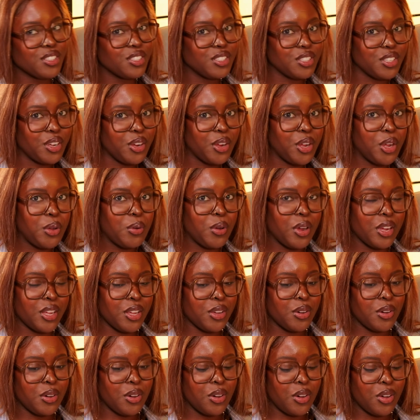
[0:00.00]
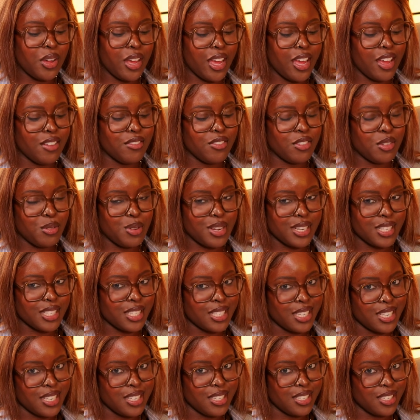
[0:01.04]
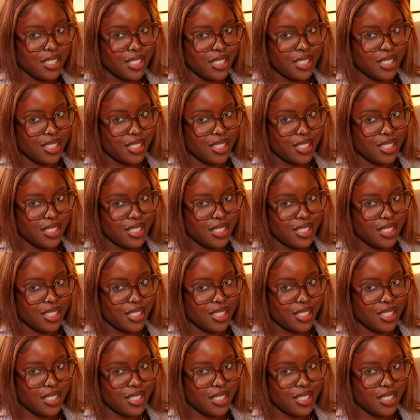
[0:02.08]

So who are your influences?